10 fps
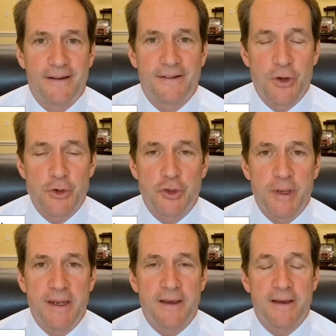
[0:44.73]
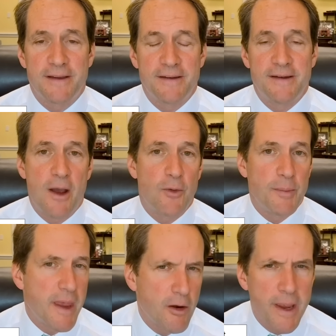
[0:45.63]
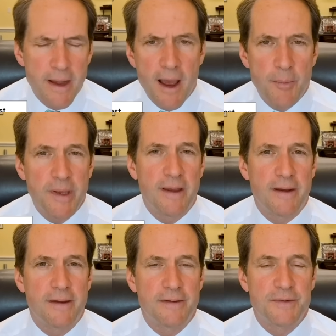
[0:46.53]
social media, and now we may or may not be on a